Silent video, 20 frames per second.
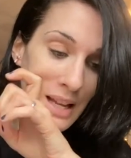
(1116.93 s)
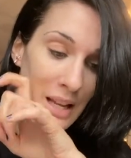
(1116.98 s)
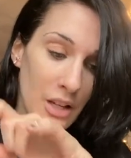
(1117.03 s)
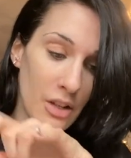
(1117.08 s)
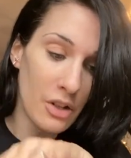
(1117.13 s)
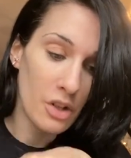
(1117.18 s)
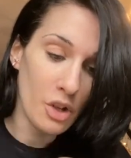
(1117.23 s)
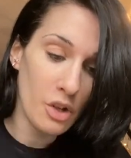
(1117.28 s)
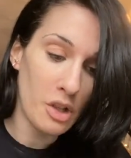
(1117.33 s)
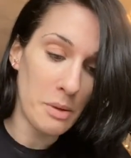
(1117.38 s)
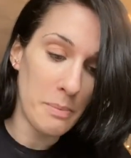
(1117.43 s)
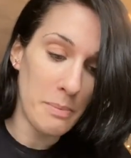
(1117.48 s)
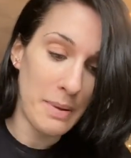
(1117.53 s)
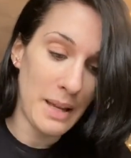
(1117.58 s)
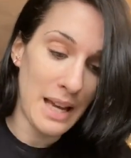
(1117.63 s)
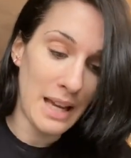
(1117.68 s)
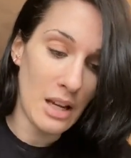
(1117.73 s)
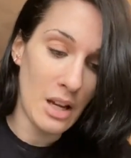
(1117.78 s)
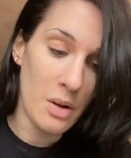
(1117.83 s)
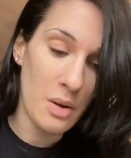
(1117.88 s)
Do some
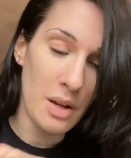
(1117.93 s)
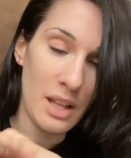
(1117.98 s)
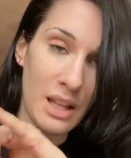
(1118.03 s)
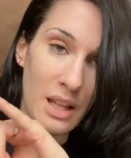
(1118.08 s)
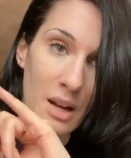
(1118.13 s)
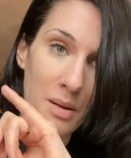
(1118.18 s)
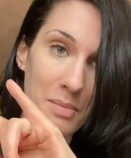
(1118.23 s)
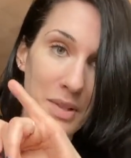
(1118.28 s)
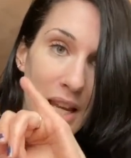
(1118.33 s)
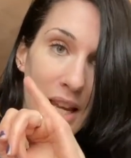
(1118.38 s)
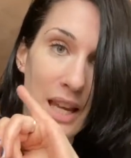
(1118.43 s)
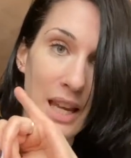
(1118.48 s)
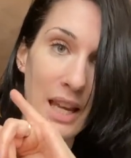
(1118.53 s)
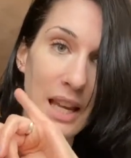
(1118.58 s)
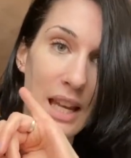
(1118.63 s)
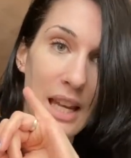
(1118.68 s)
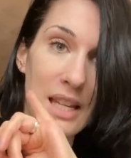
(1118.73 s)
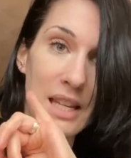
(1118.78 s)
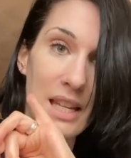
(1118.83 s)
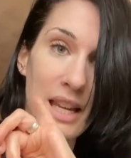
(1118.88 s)
piano and then I'm
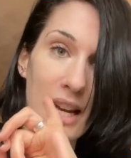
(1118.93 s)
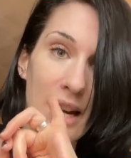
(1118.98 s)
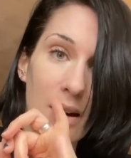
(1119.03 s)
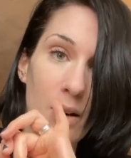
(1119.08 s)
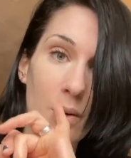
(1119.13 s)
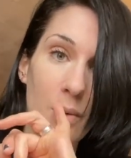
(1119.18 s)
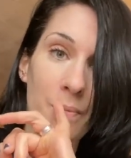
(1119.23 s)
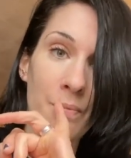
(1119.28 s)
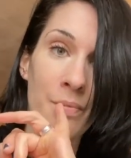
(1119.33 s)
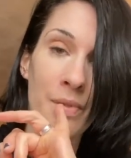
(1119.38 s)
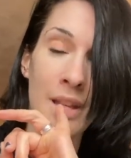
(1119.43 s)
taking Edie out.